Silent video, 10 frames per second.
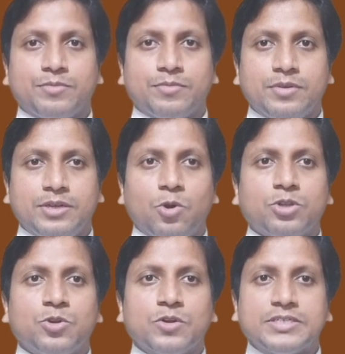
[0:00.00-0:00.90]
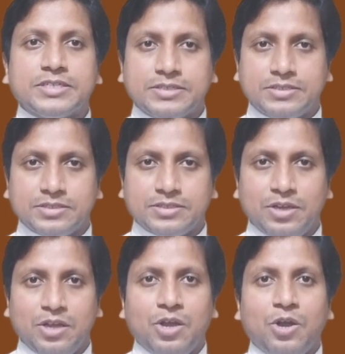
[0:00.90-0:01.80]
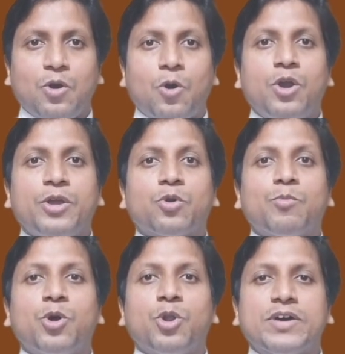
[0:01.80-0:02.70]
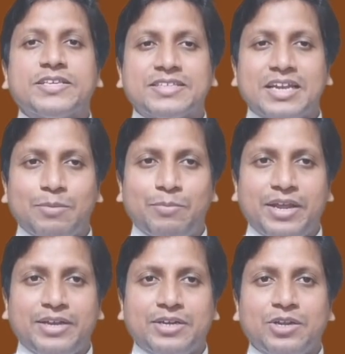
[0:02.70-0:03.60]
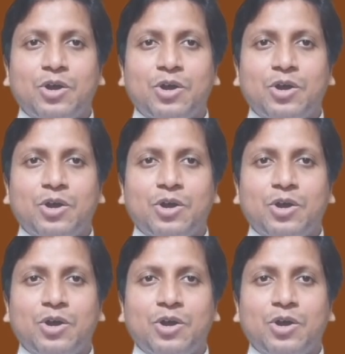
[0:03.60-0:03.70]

The Orthodox churches, Holy Kurban was celebrated